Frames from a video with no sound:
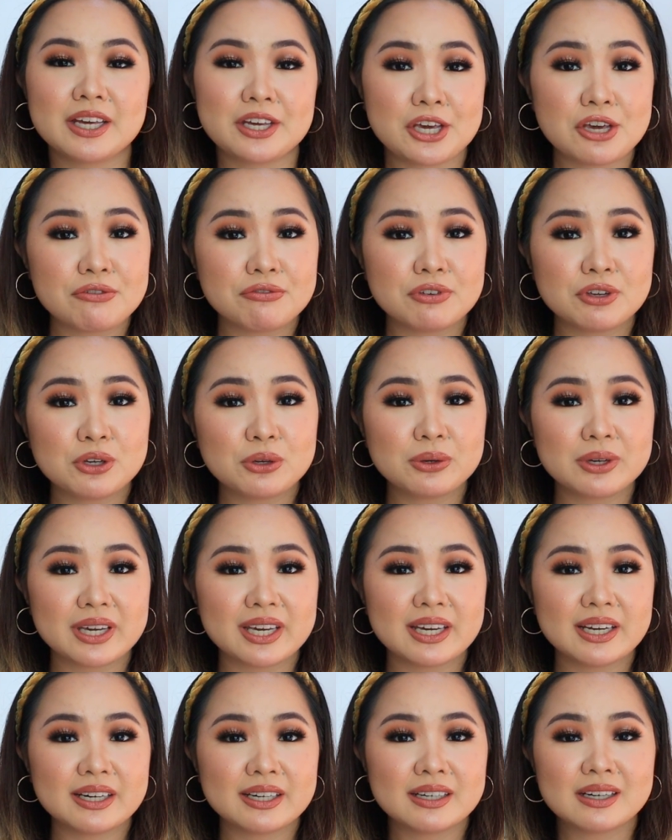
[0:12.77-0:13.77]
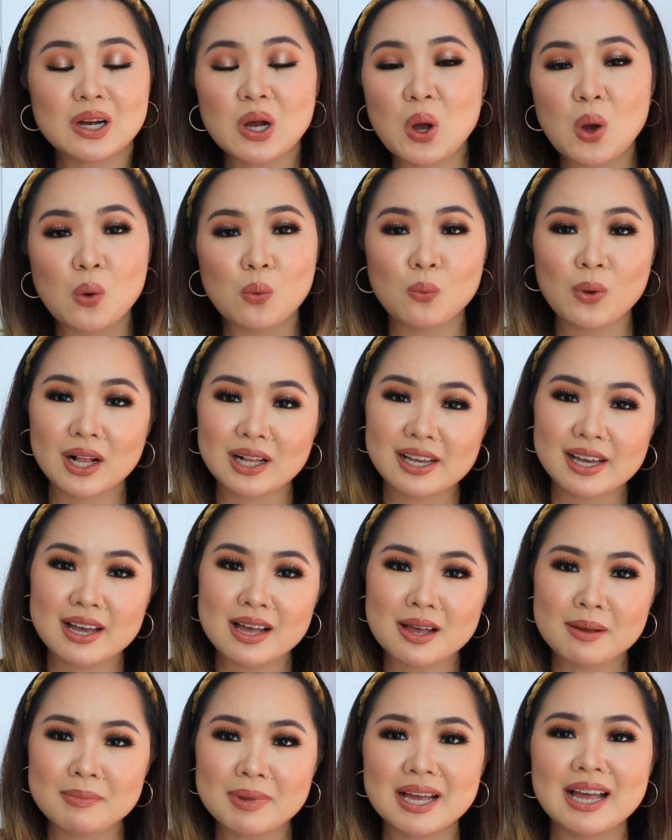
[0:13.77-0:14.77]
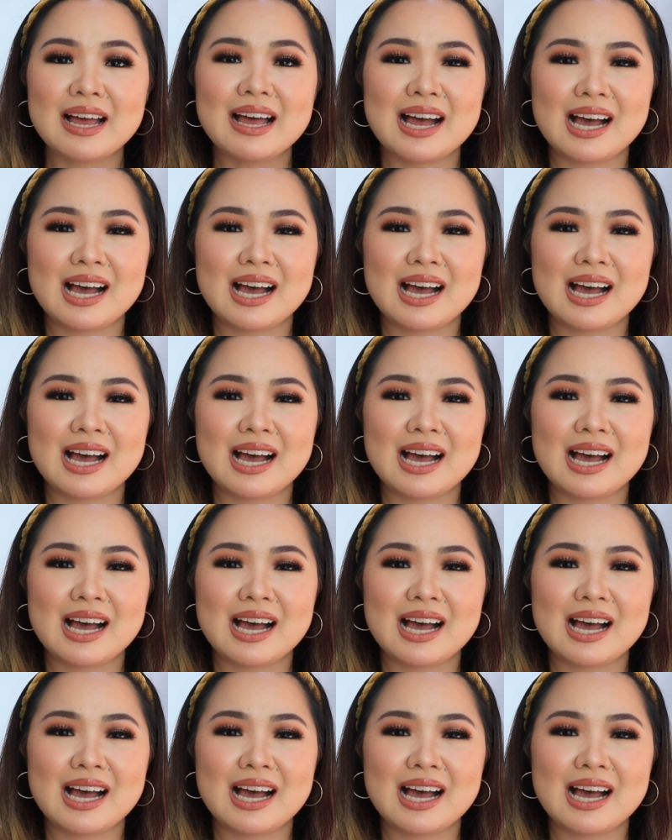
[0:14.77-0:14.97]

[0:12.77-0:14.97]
If you're new here, welcome.